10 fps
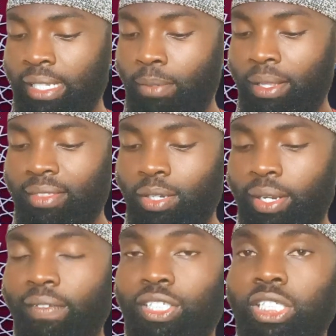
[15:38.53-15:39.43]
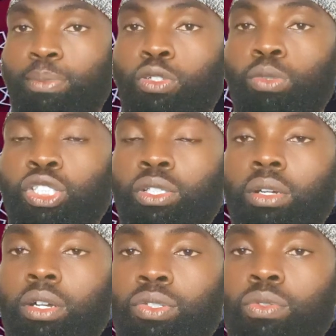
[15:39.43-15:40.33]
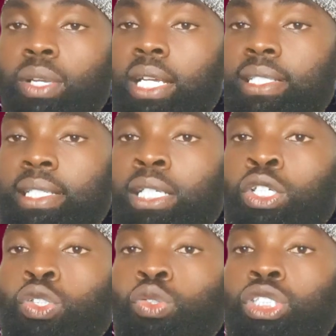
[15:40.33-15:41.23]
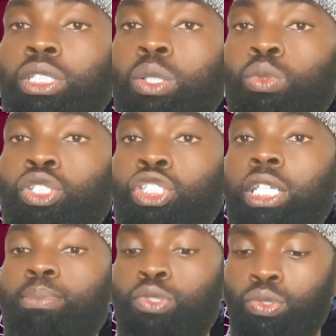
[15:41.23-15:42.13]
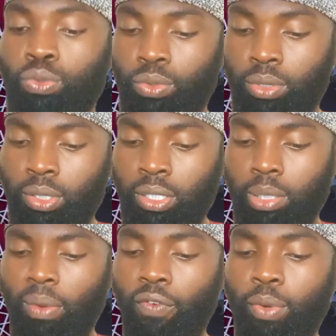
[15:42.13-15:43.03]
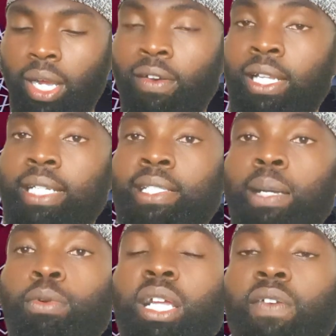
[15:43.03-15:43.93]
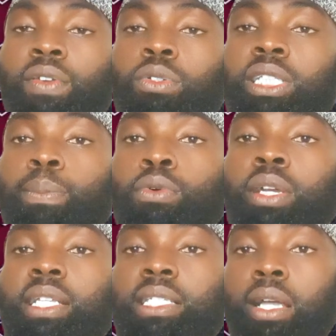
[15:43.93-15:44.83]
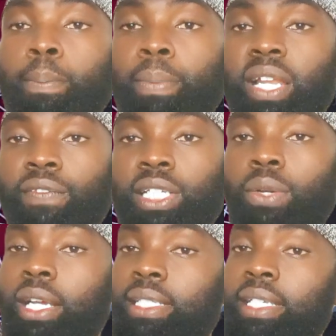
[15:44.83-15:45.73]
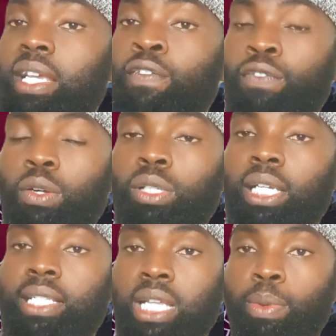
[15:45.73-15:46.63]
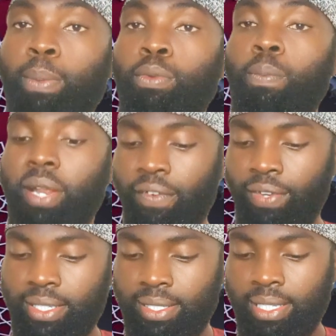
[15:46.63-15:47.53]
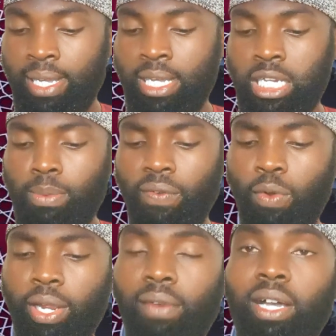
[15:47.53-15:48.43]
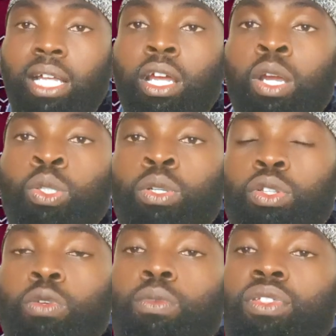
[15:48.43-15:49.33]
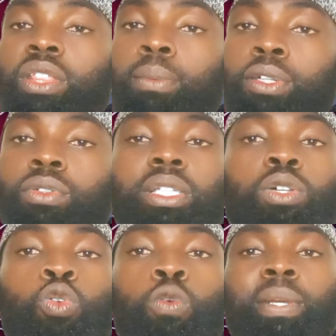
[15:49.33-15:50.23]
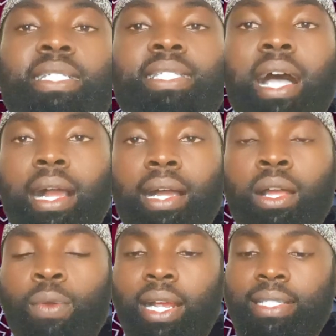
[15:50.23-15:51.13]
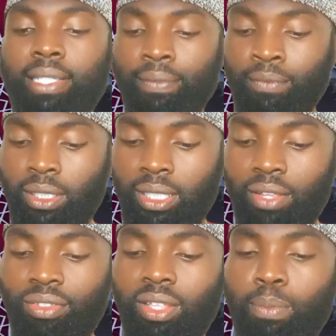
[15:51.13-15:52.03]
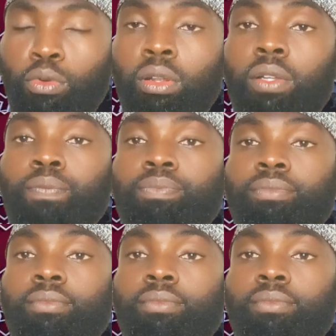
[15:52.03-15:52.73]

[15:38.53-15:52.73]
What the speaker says: Number three, we have ash-shamsu mushriqatun. We can say tushriqu ash-shamsu. Number four, we have al-kitabu nafi'un. The book is beneficial. We can say yanfa'u al-kitabu. The book benefits. Number five, we have al-hujratu muzlimatun. The room is dark. We can say tazlimul